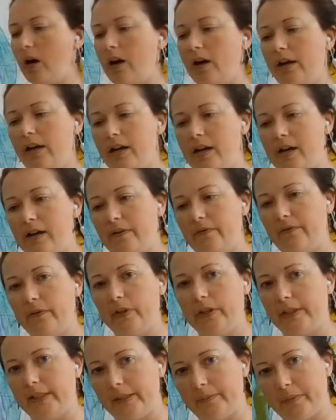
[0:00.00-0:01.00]
I have, for
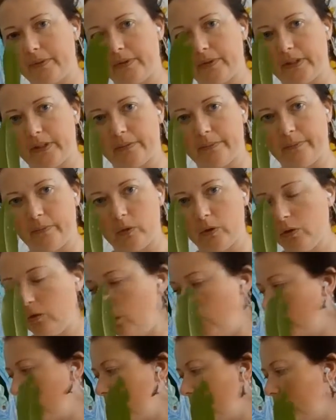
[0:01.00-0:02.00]
example, some
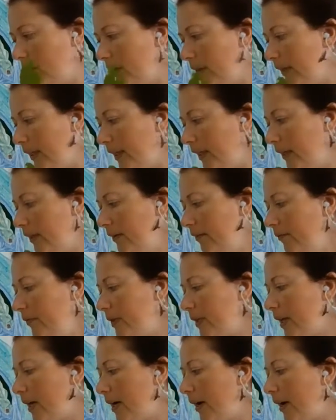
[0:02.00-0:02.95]
laurel leaves.